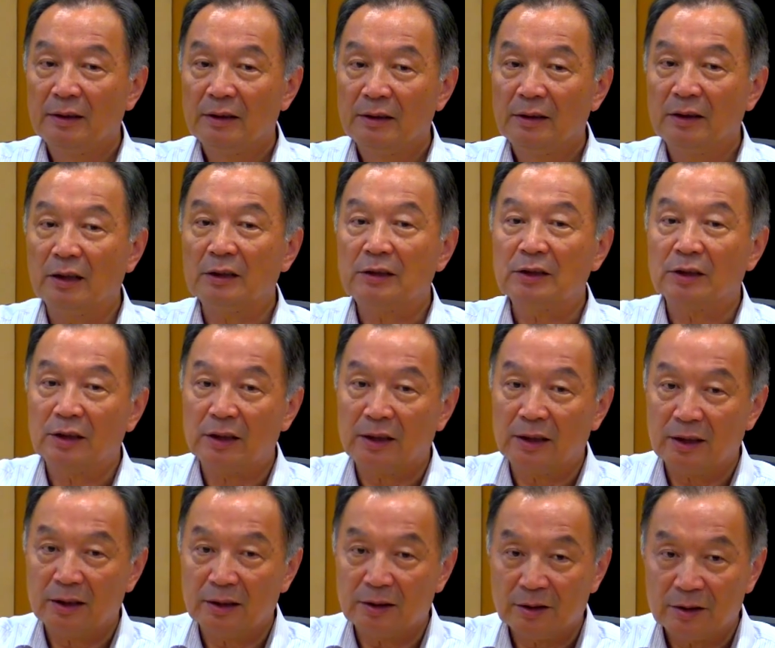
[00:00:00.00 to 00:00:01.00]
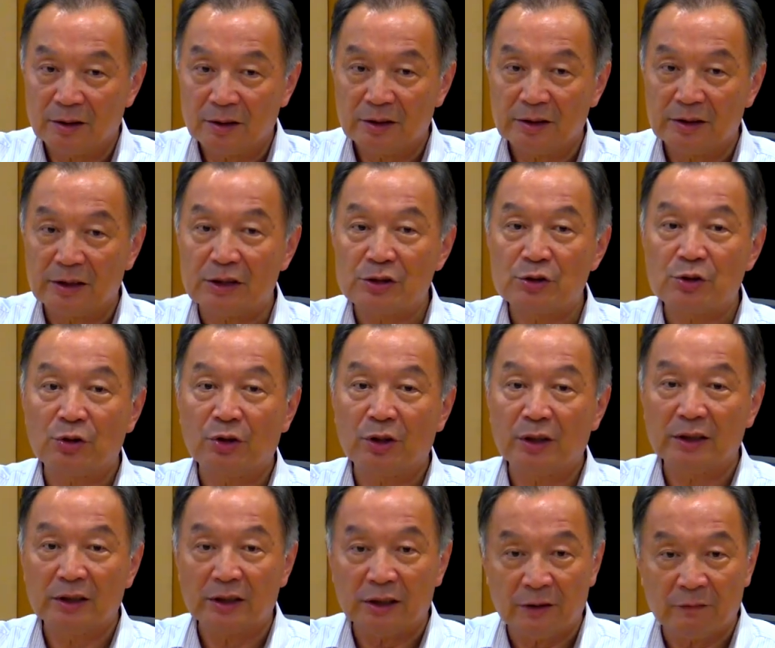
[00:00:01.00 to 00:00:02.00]
not
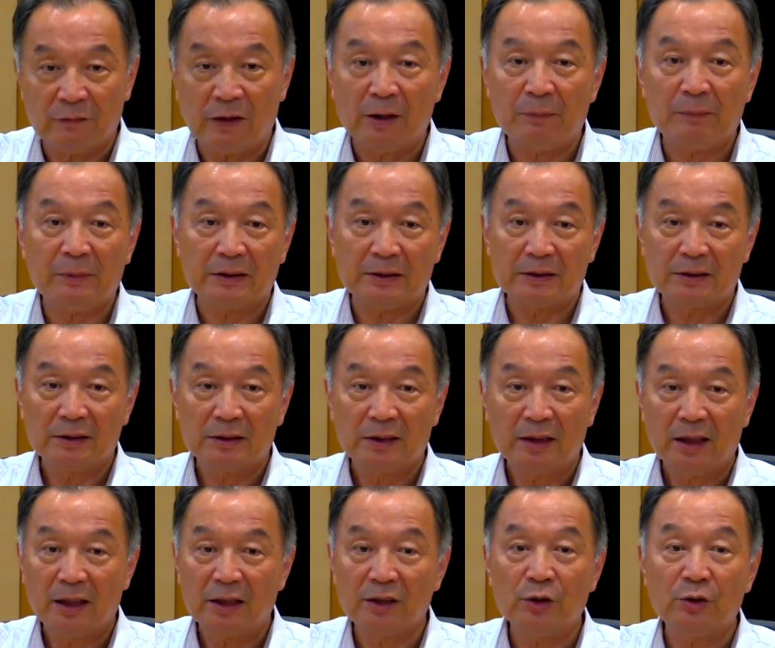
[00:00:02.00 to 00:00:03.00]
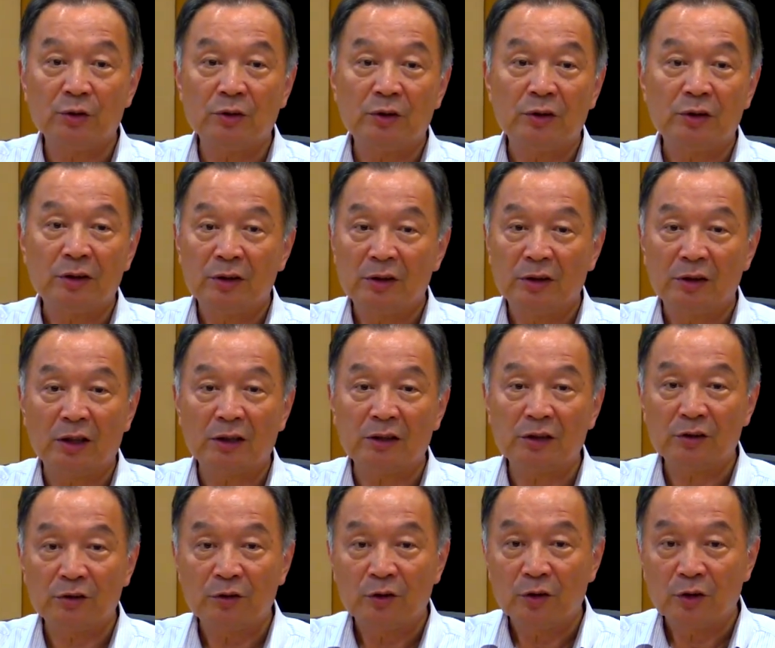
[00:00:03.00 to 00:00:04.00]
destroy the environment and
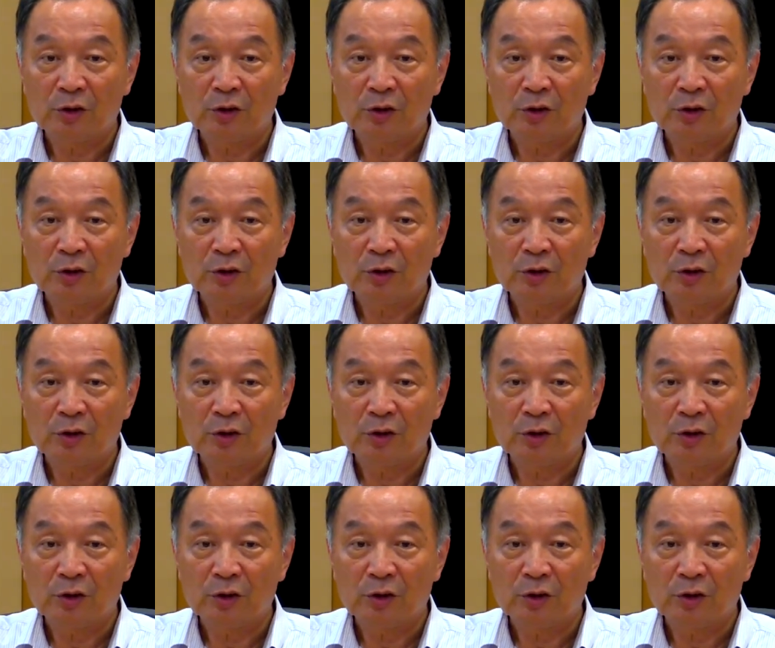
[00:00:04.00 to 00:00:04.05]
not